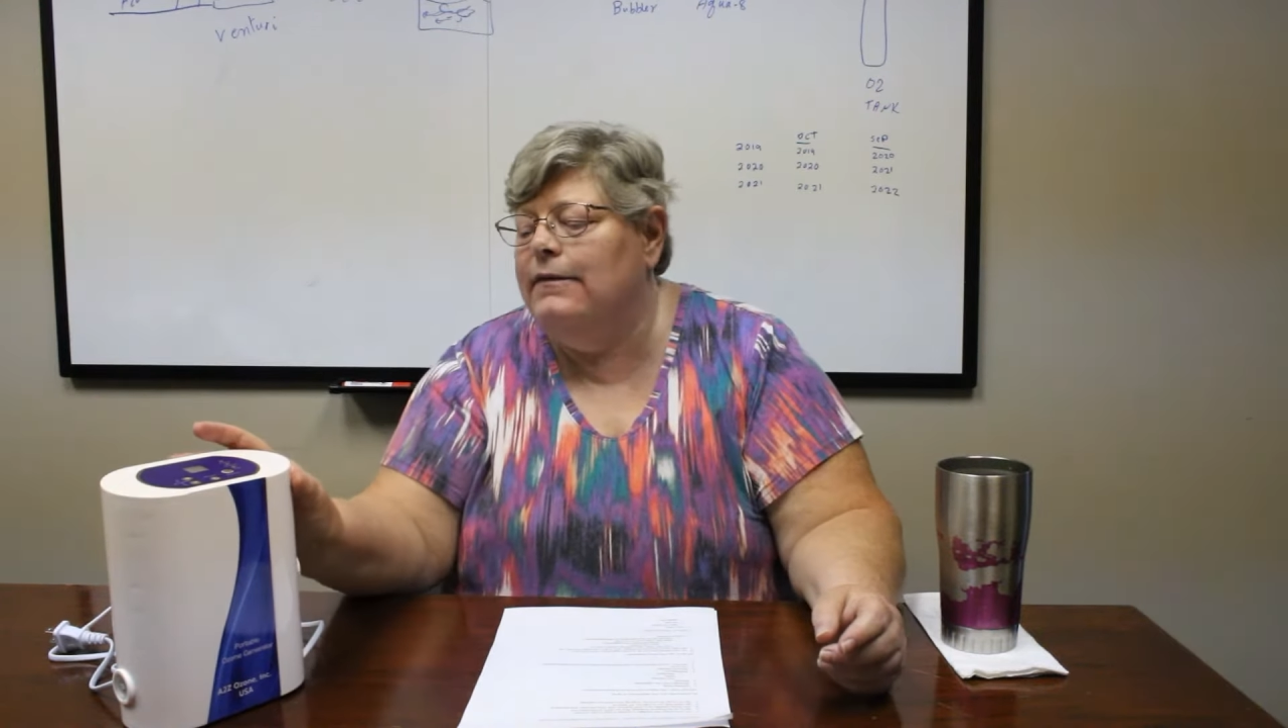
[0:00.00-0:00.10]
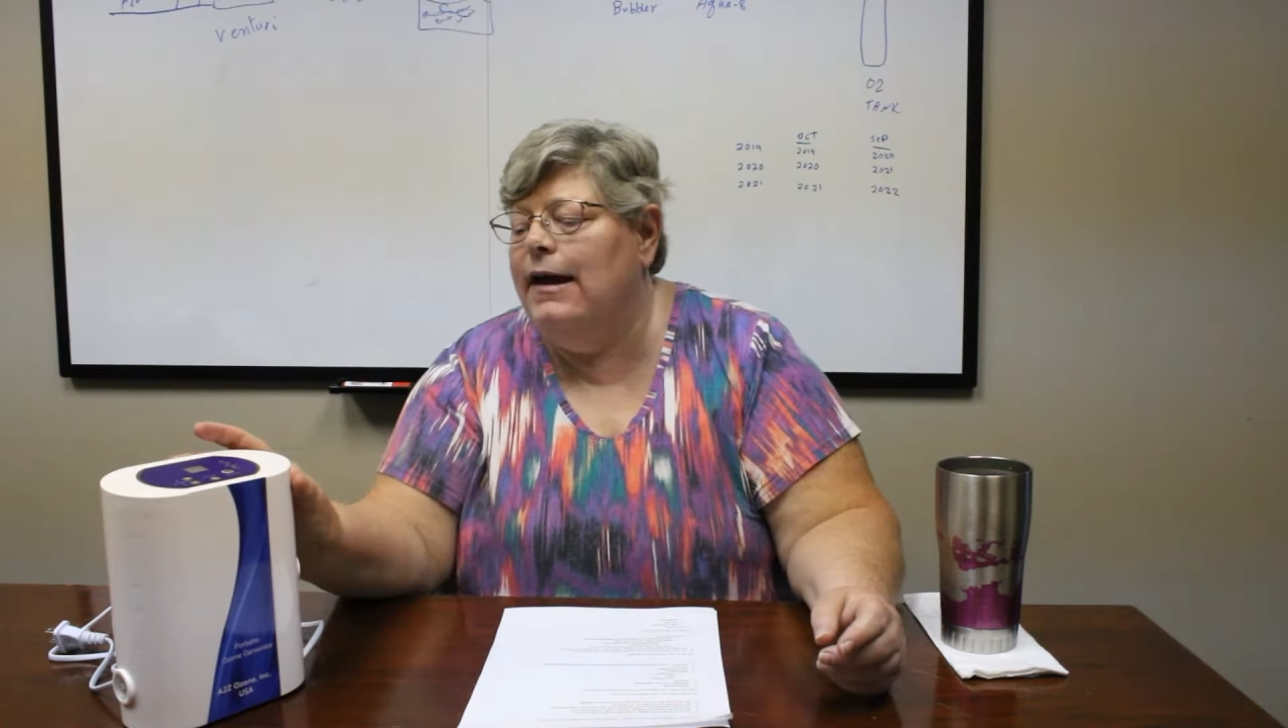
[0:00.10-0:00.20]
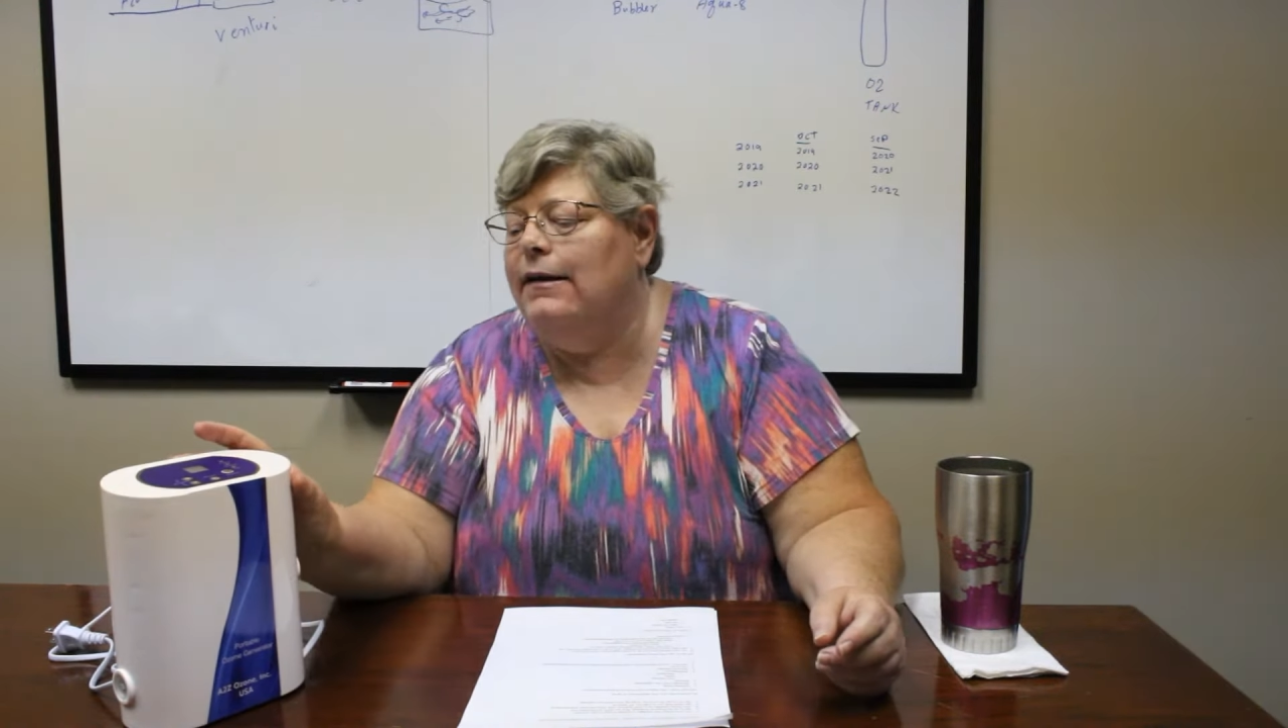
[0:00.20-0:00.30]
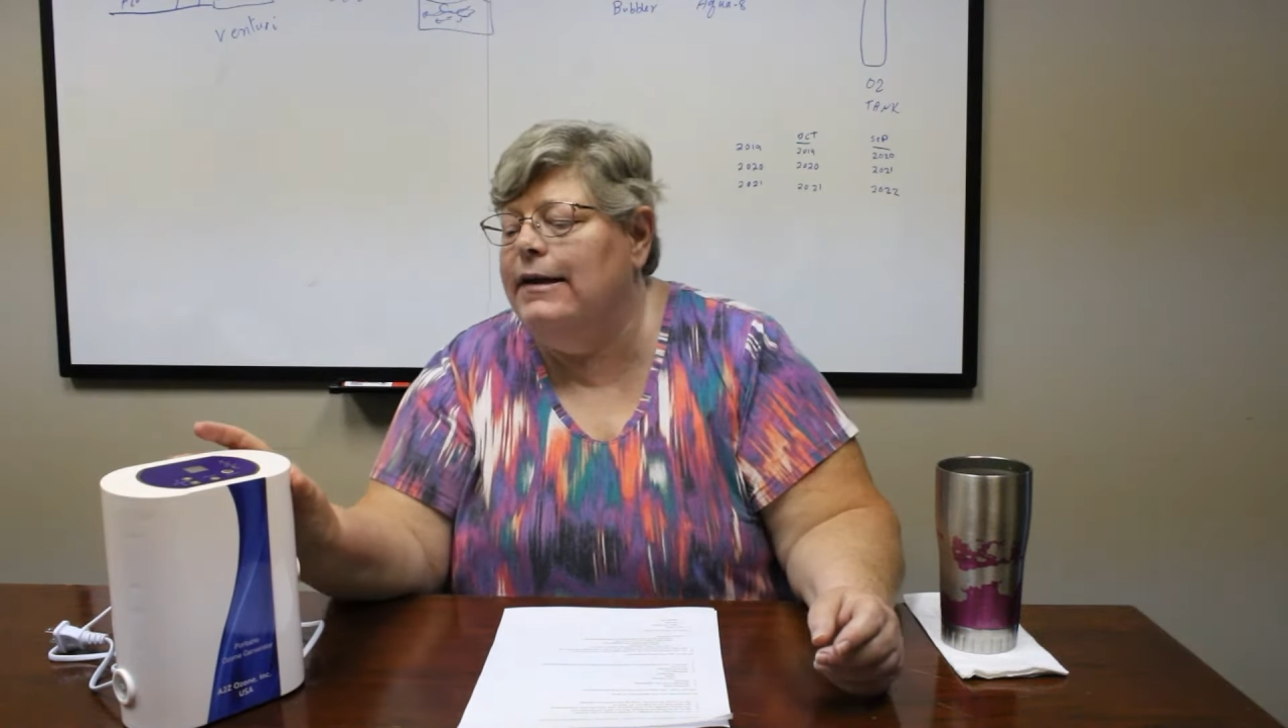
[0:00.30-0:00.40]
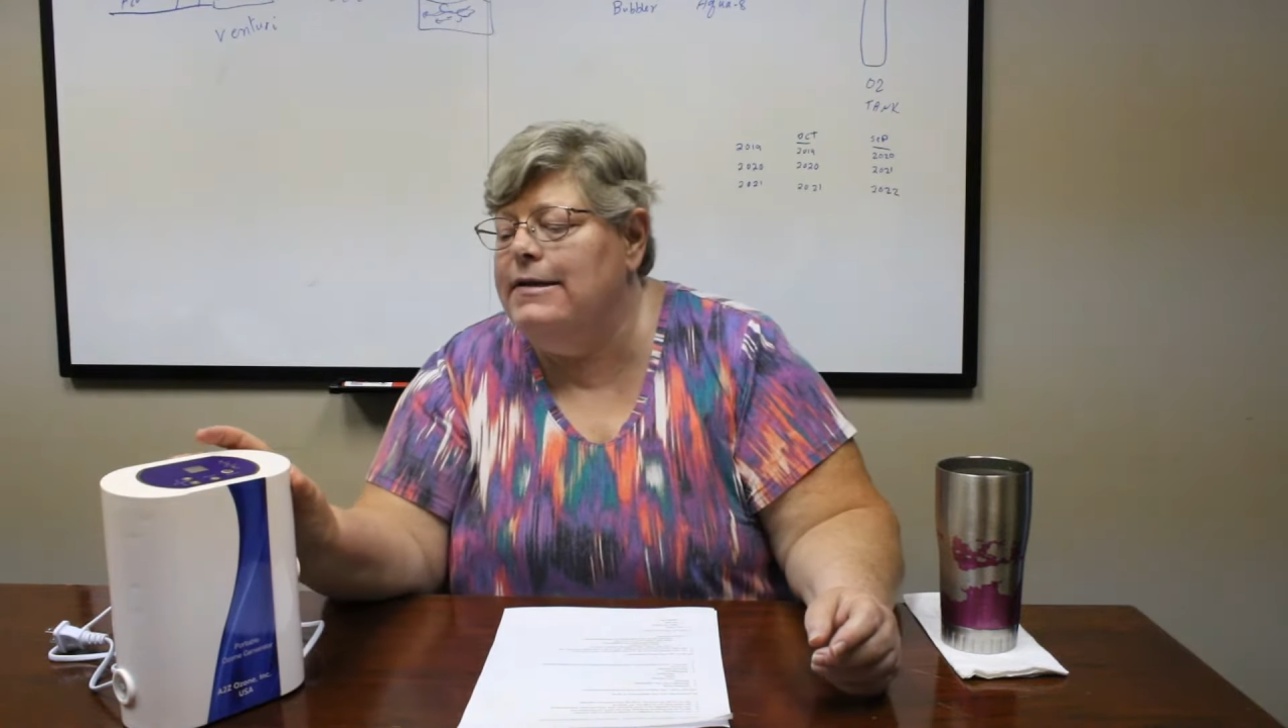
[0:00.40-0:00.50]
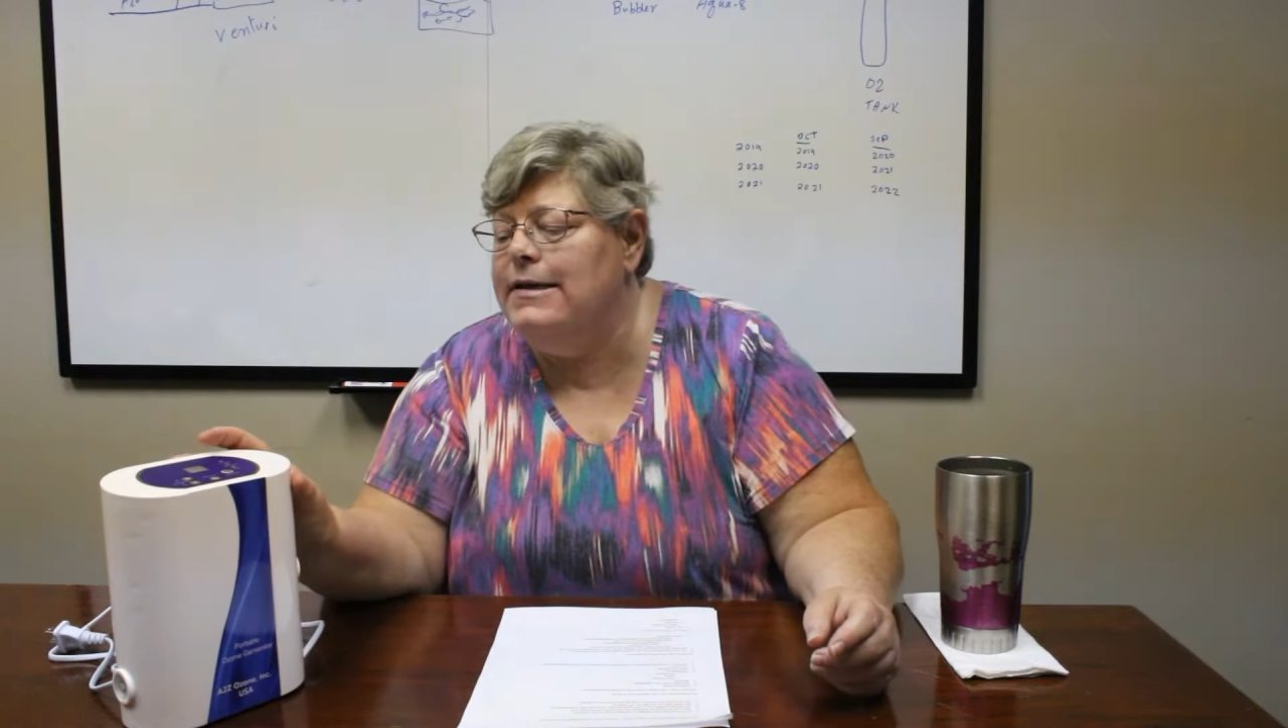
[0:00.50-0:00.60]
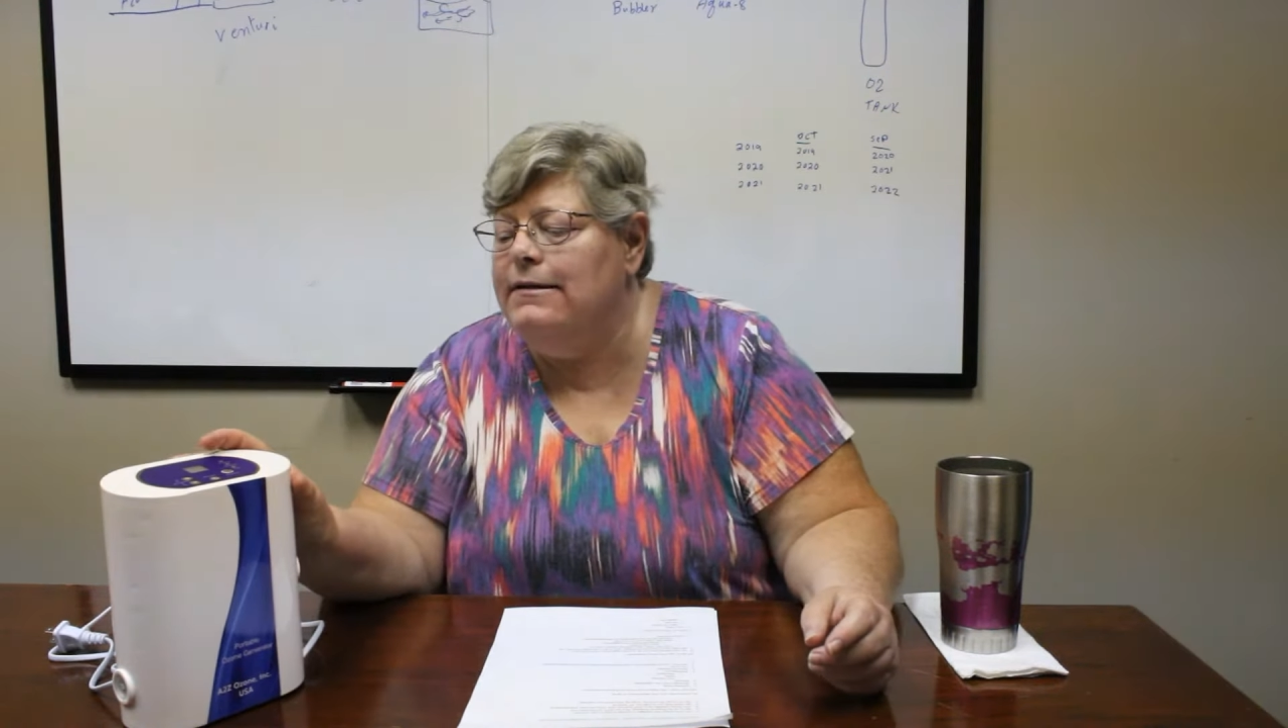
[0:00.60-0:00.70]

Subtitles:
LED